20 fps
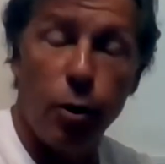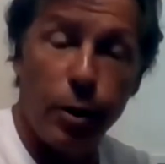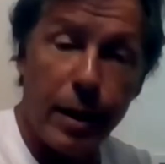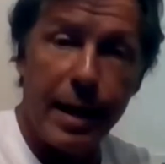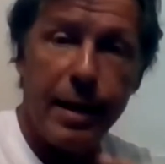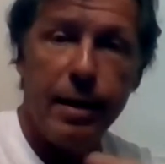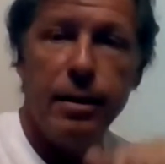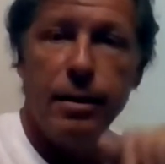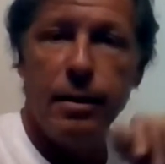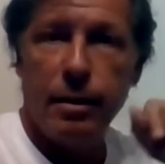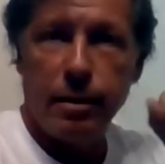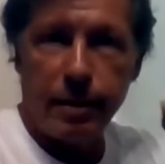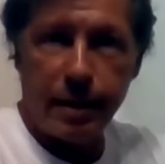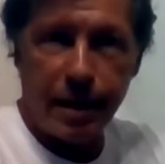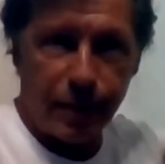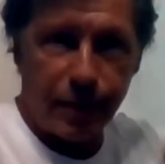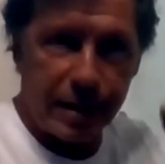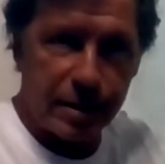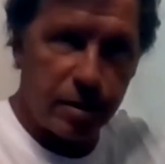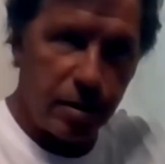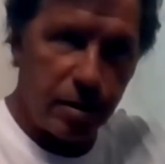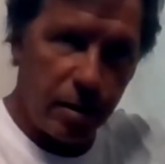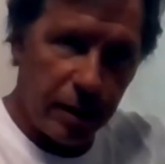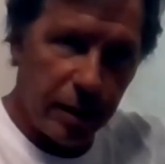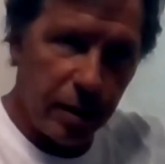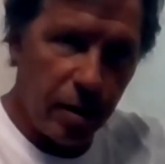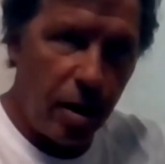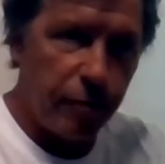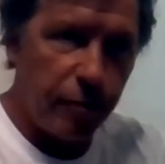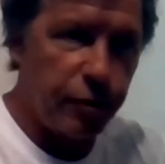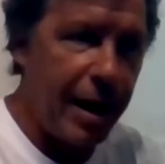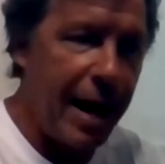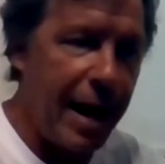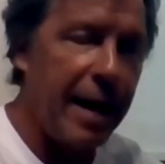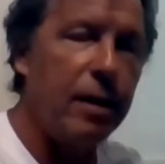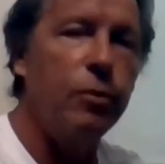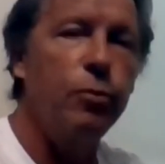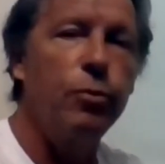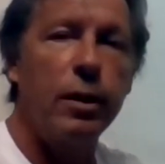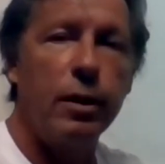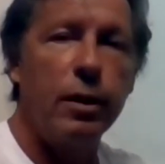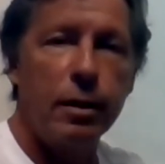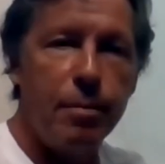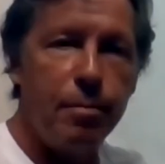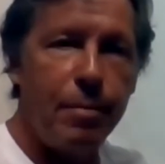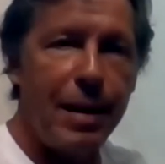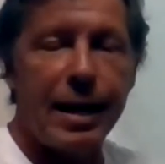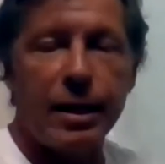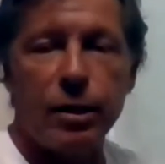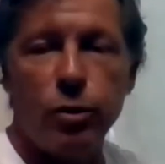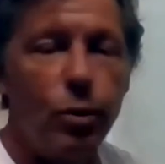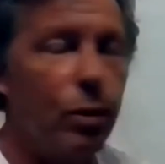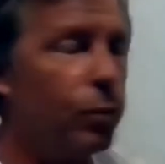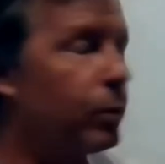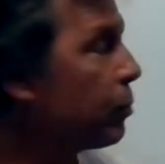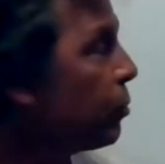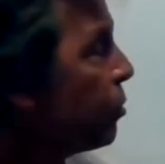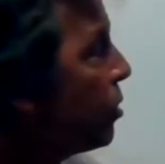Okay, now that's a little off track. We're going to come back to where